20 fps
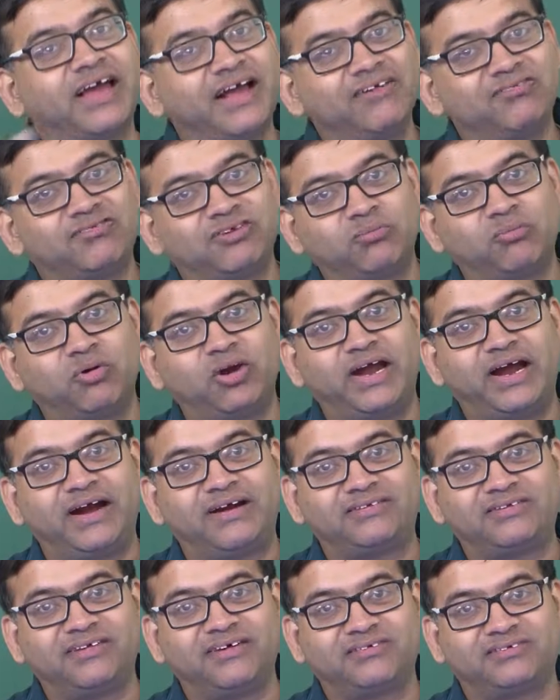simulate
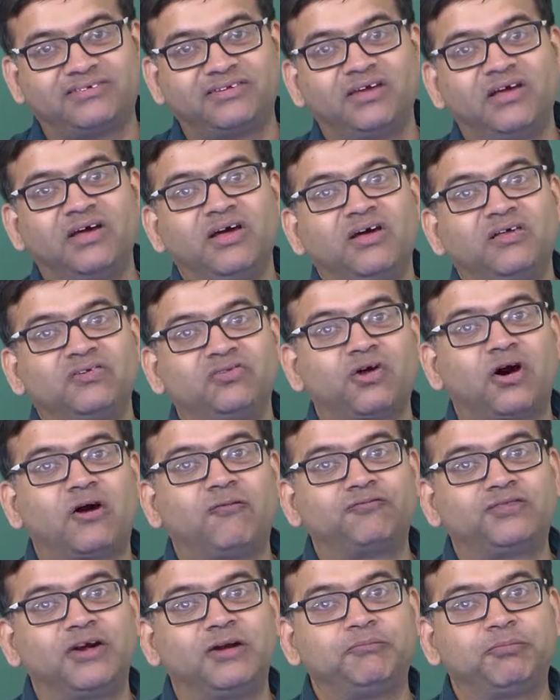this soft
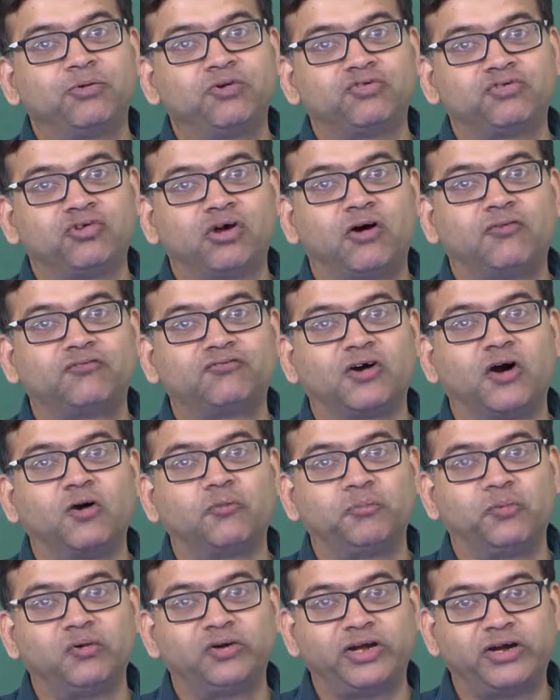input soft
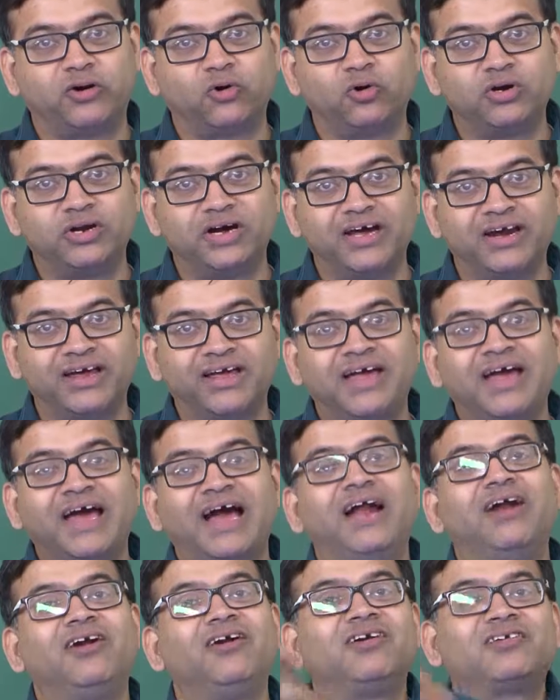output decoder, and
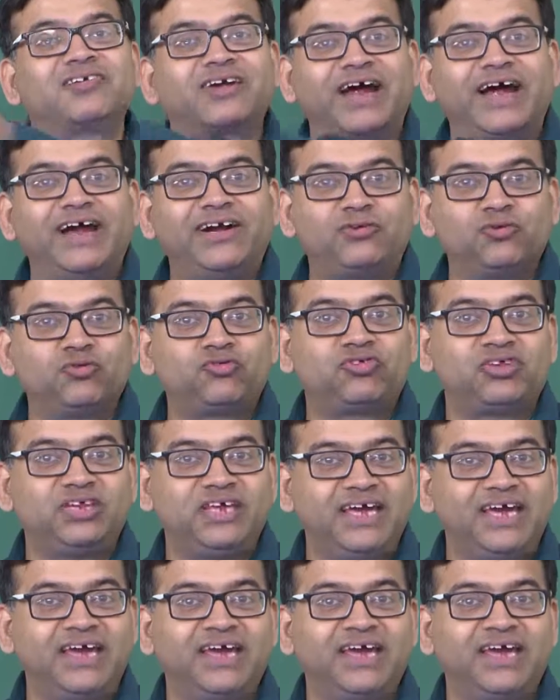we will try to see